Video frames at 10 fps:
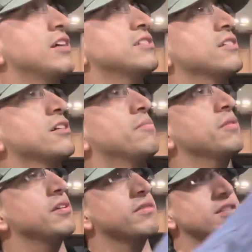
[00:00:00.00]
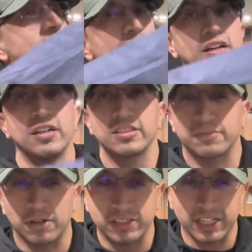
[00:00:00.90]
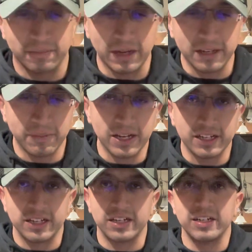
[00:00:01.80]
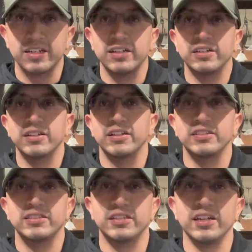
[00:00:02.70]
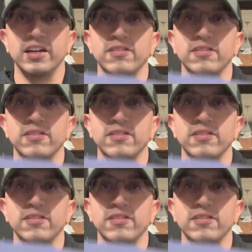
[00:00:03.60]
That's the company of this Smart Tech backpack, and let's check it